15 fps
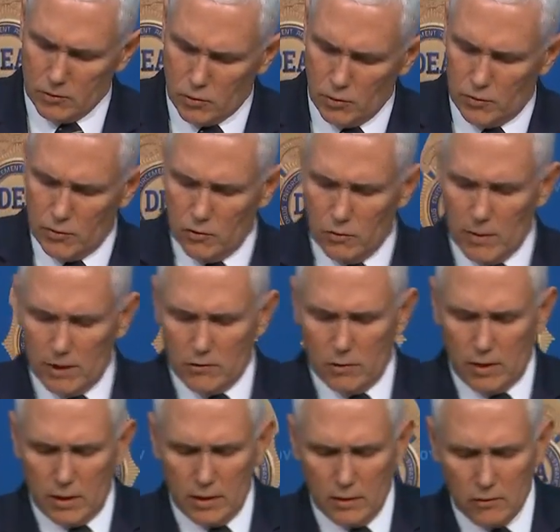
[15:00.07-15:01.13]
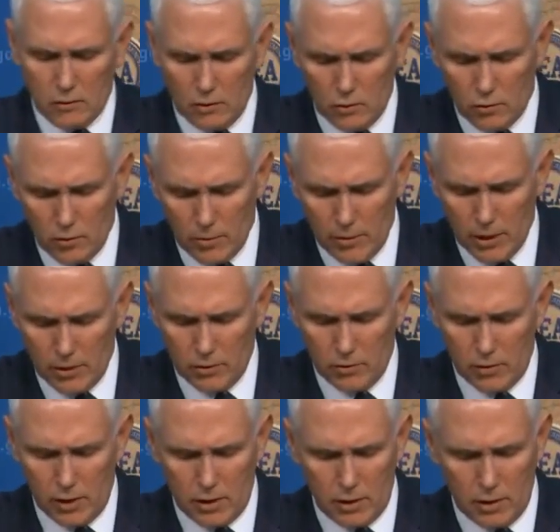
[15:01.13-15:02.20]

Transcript: The truth is, Mexican and Central American drug